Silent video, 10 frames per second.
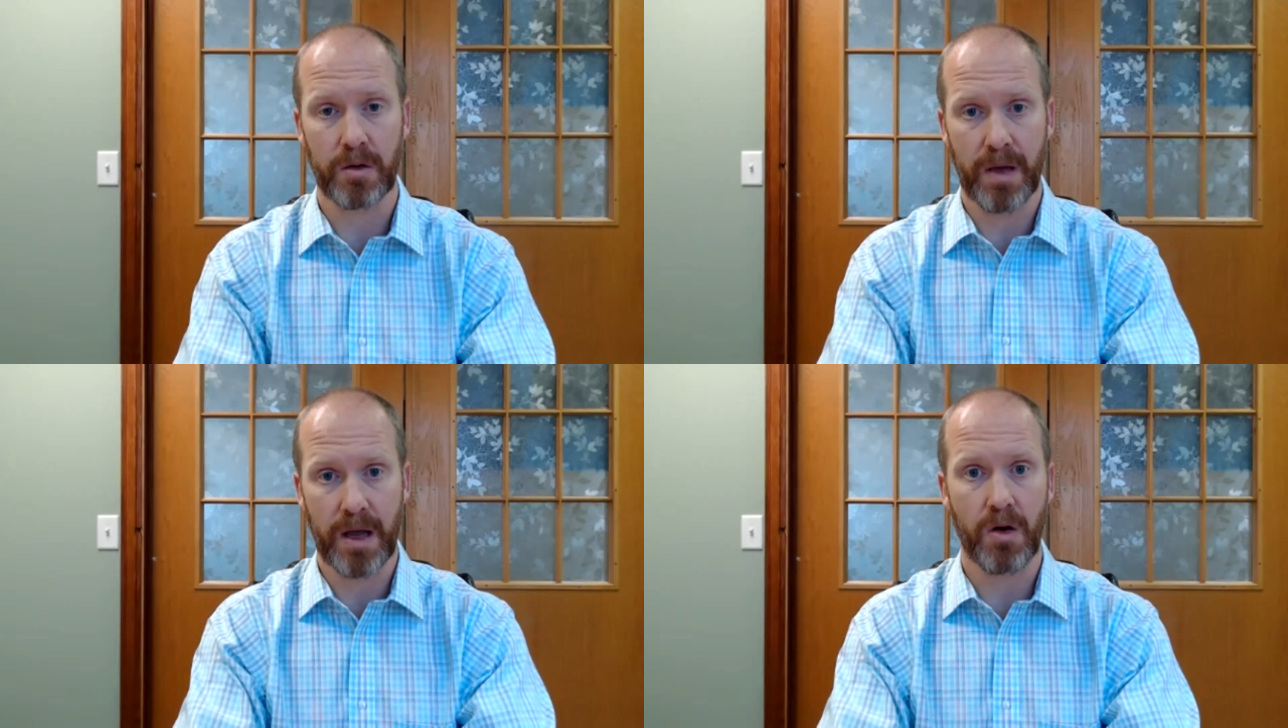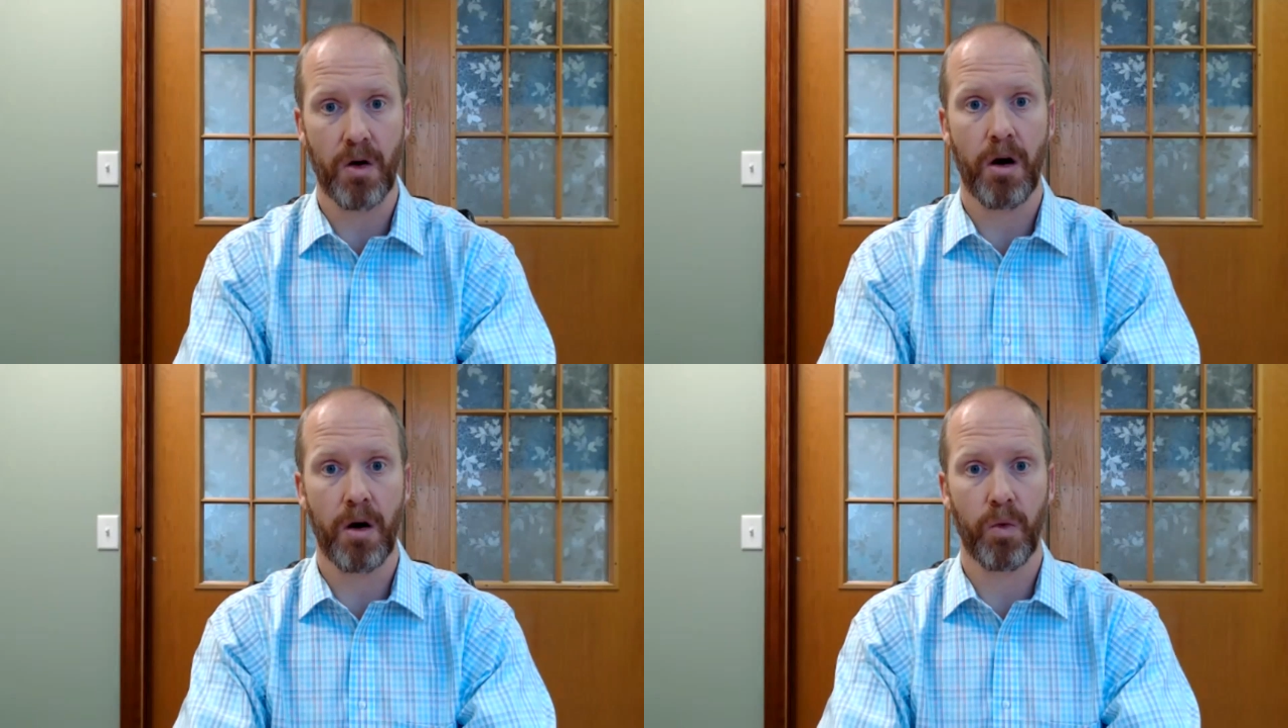make your
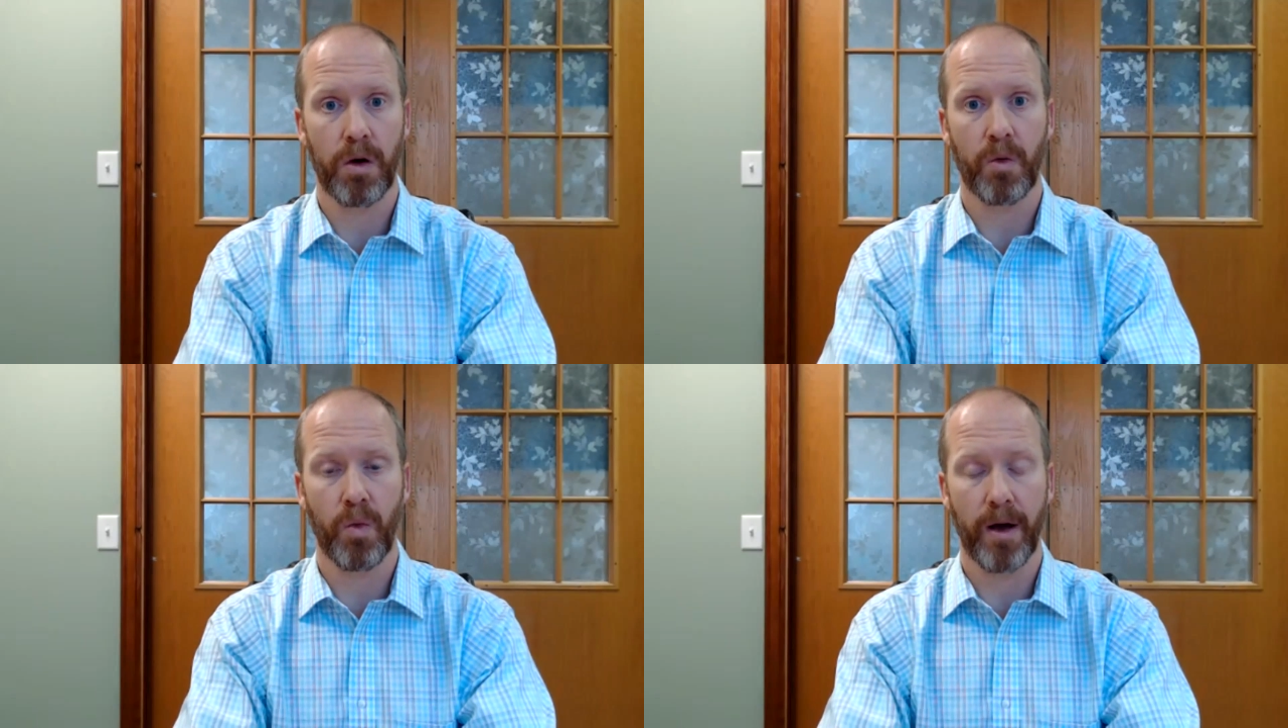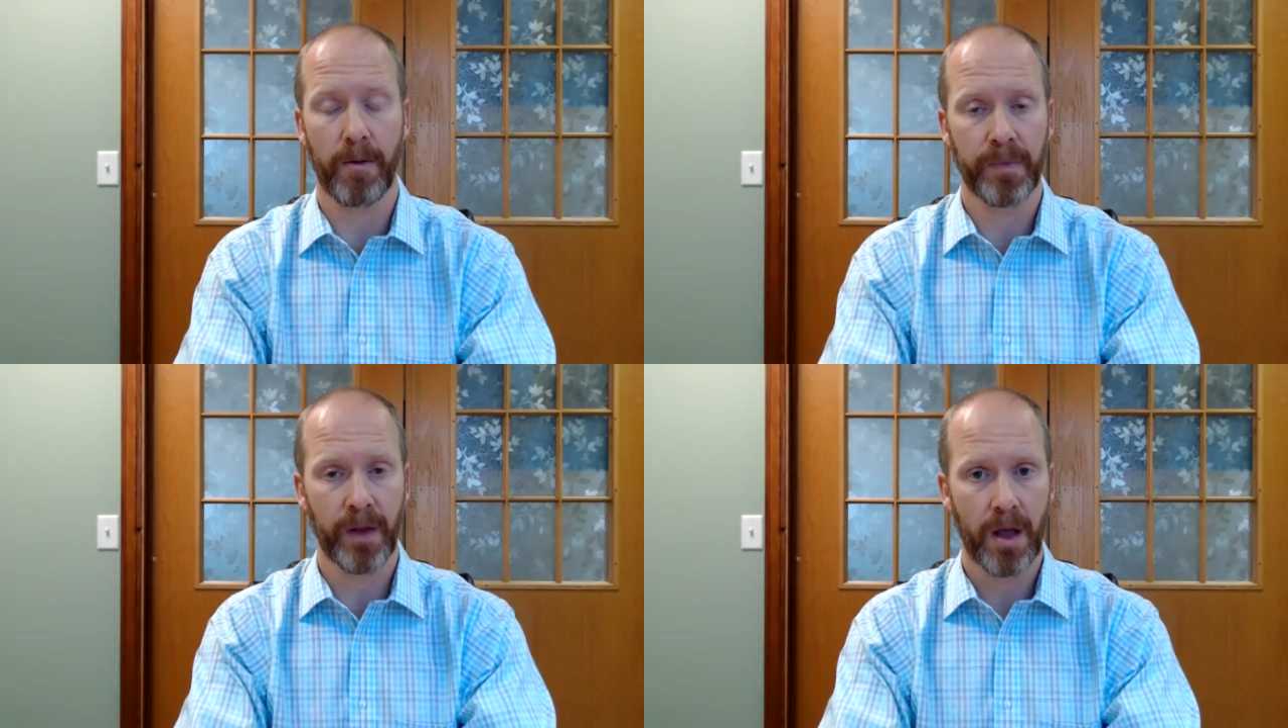heart work
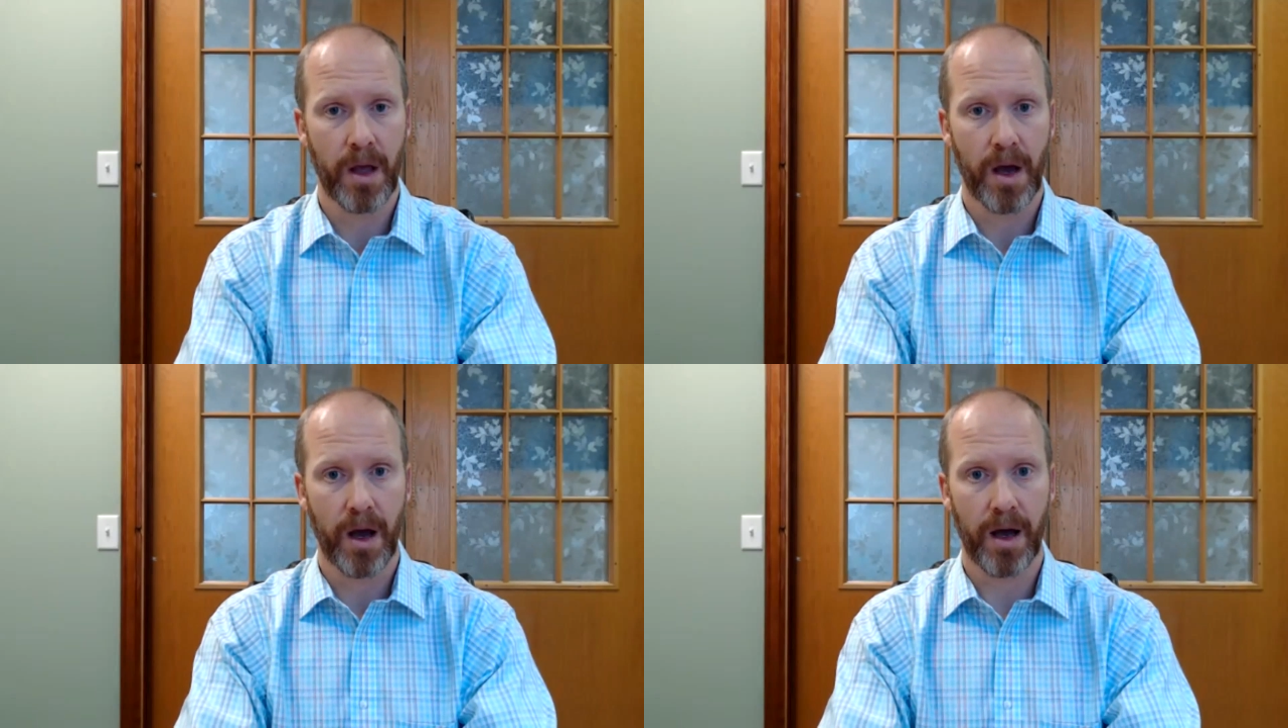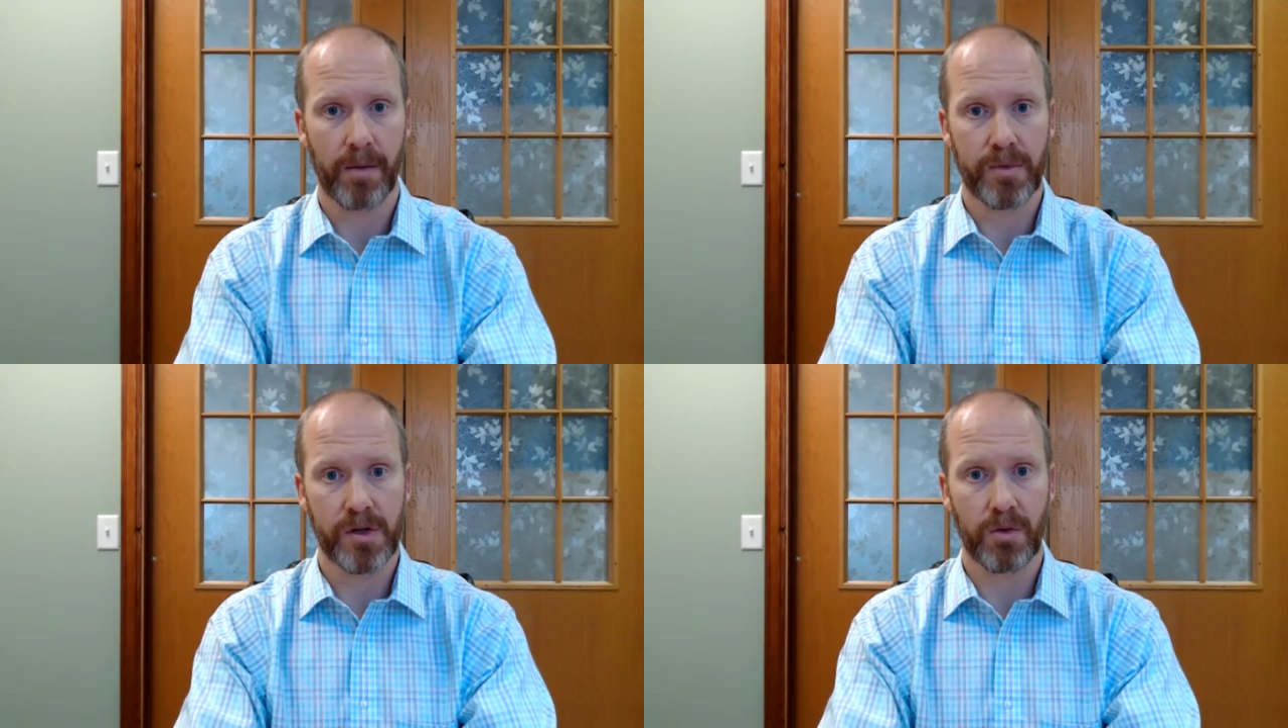well.
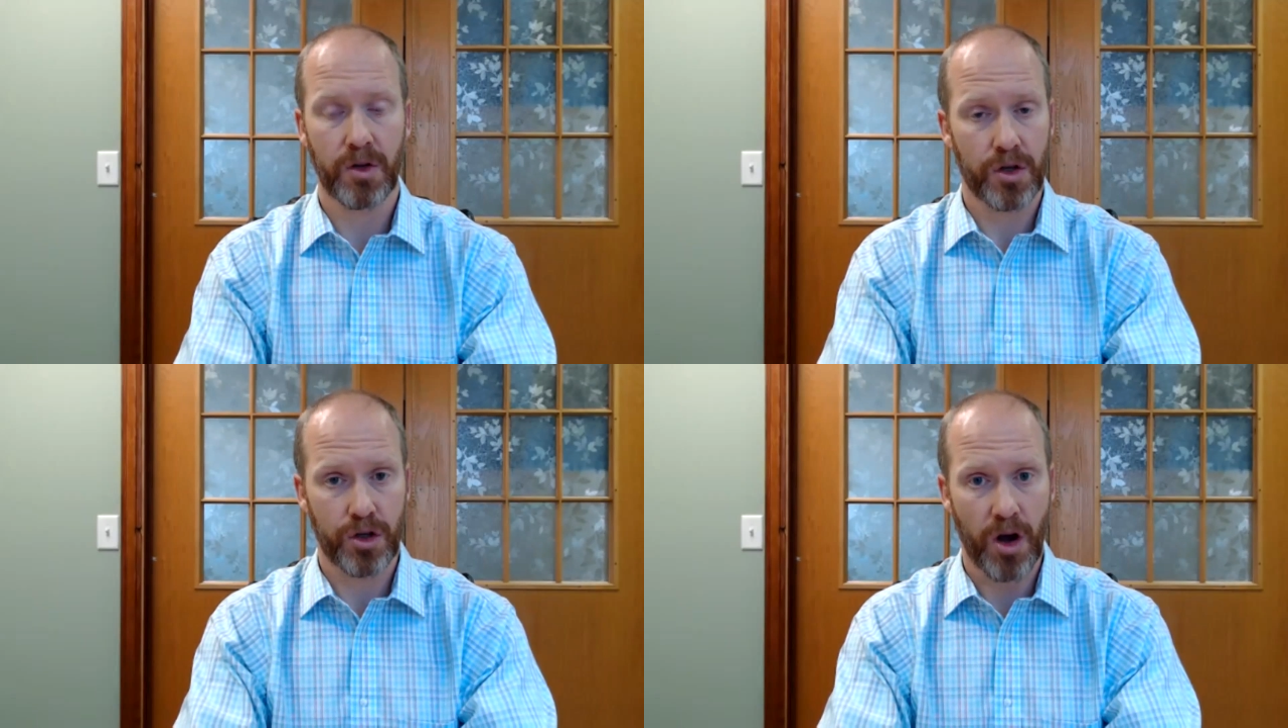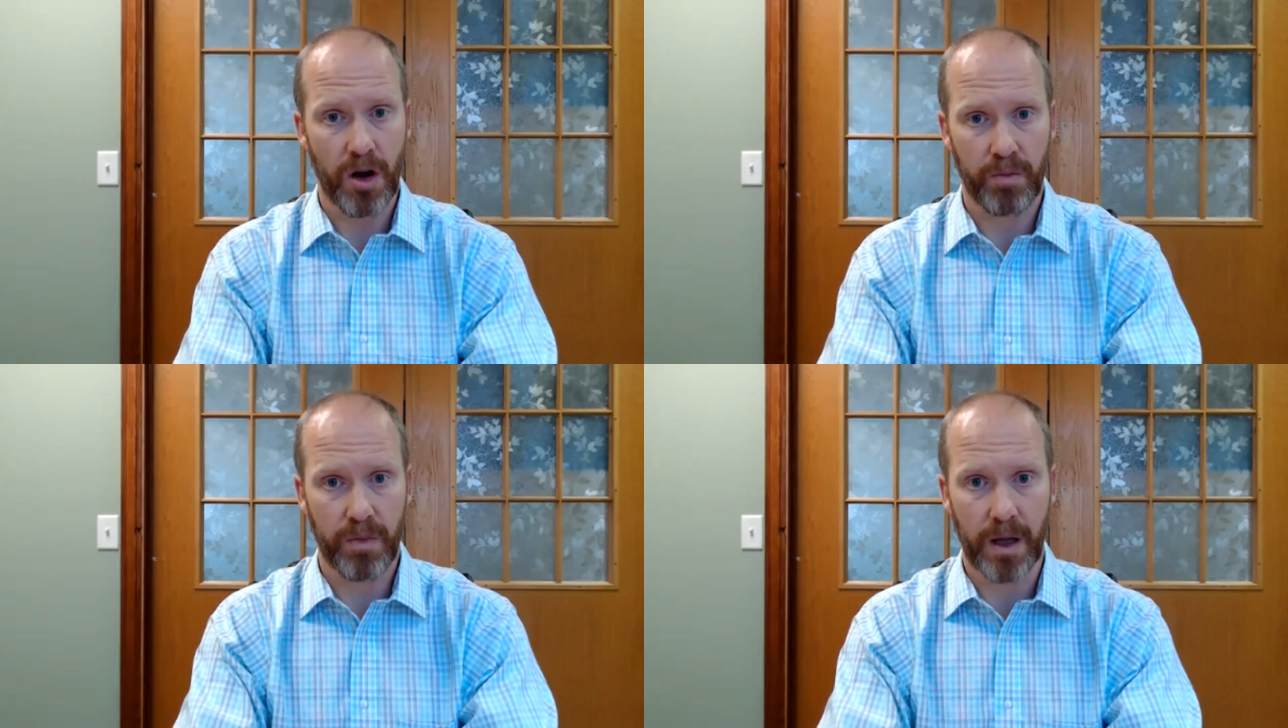So it
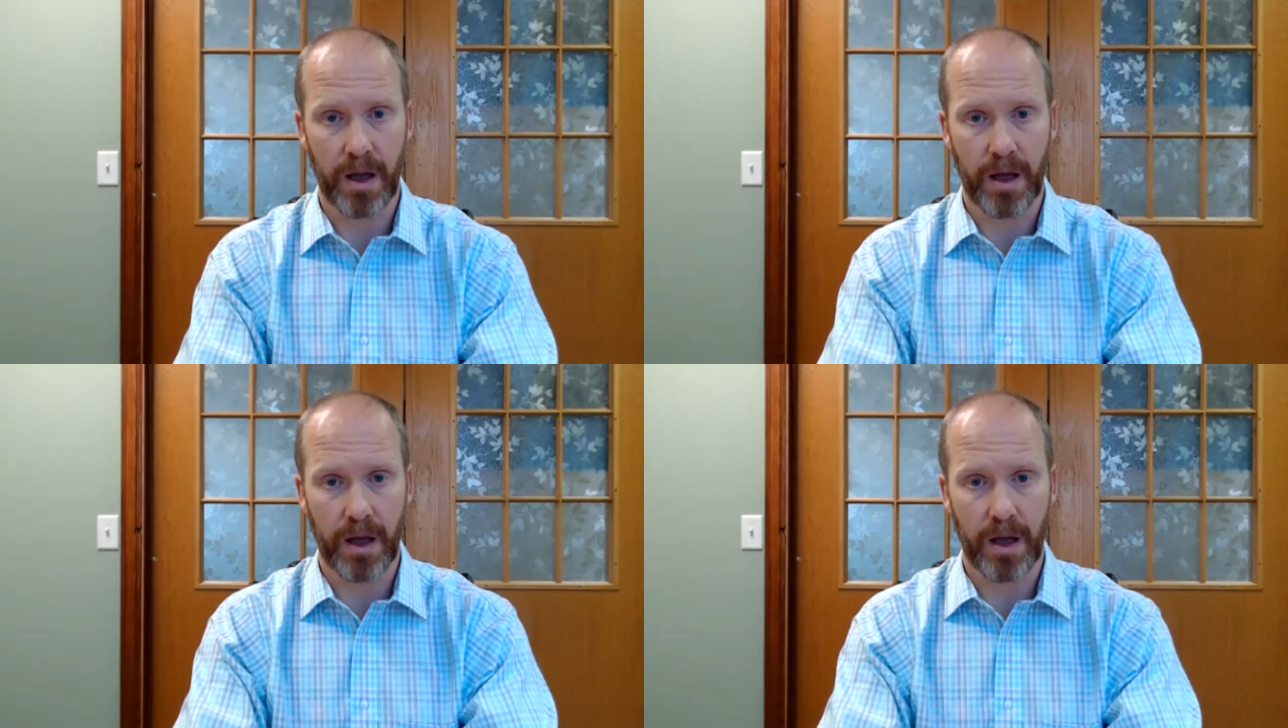shocked me.